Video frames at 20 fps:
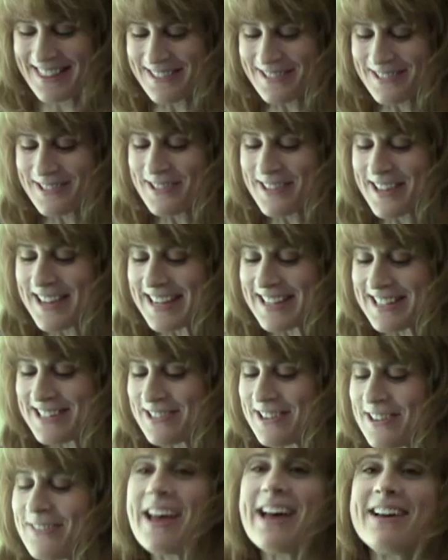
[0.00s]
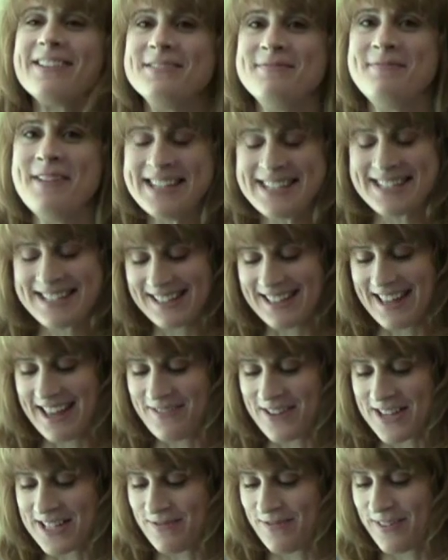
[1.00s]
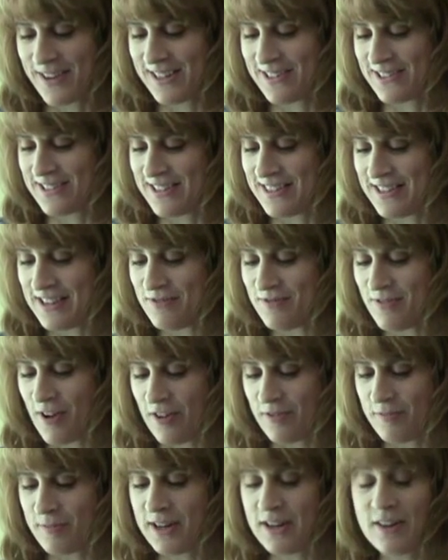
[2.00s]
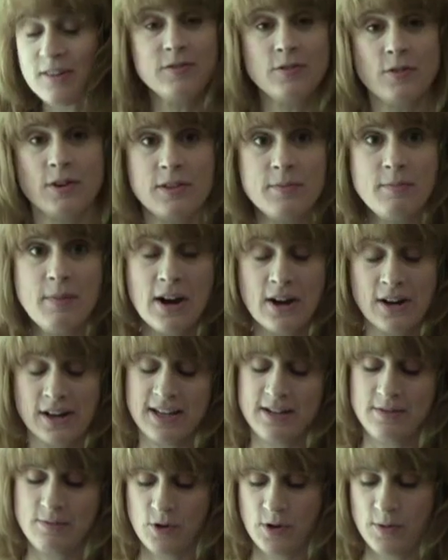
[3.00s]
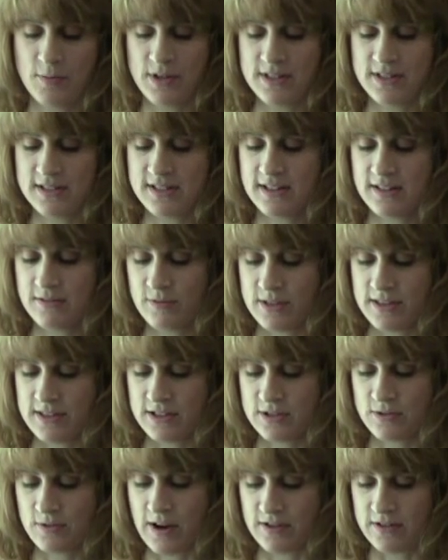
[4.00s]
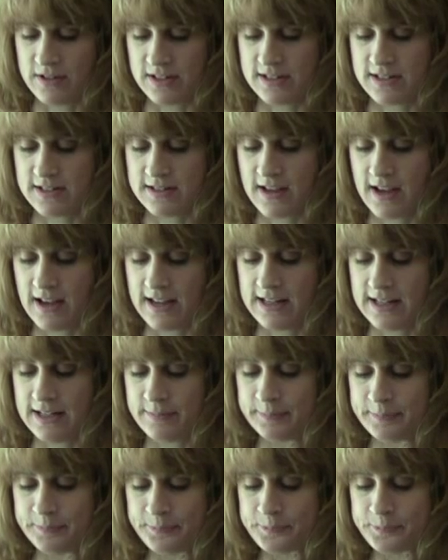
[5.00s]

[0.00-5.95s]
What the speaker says: Through the history of how domestic life has figured in the involvement of North American Mormons with the surrounding society.